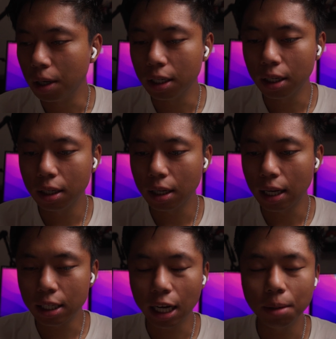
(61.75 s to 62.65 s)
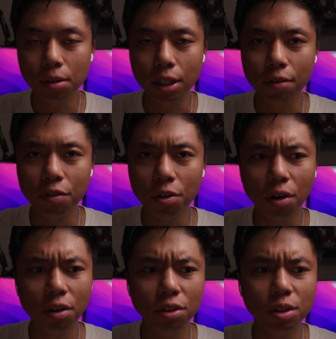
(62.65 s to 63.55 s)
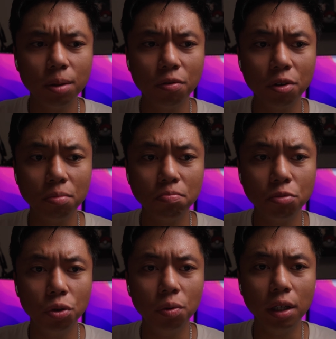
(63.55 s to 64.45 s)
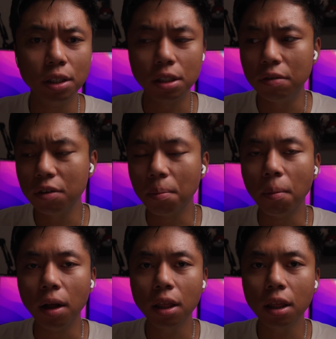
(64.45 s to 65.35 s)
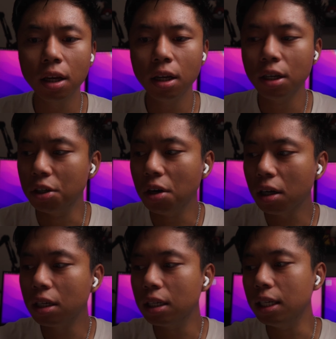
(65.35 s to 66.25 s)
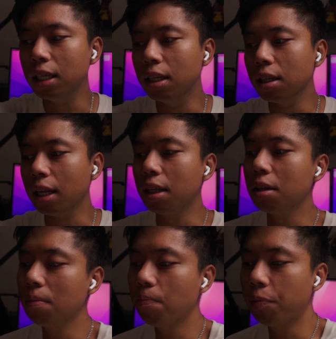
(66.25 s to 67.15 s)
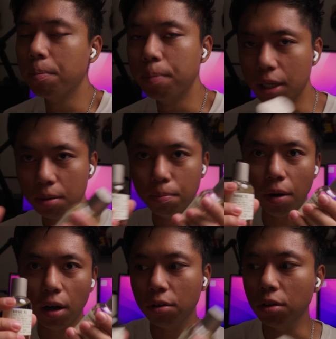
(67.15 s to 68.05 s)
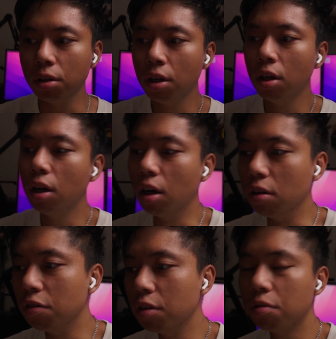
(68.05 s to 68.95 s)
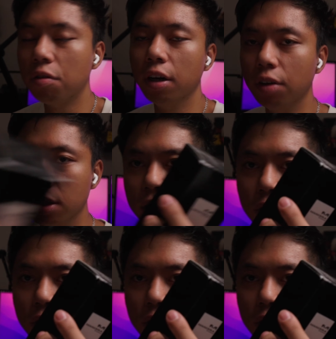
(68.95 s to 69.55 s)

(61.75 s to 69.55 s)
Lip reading: but at times, like if you're on a trip for 2 weeks, even a month, you're not gonna need like the big bottle of fragrance.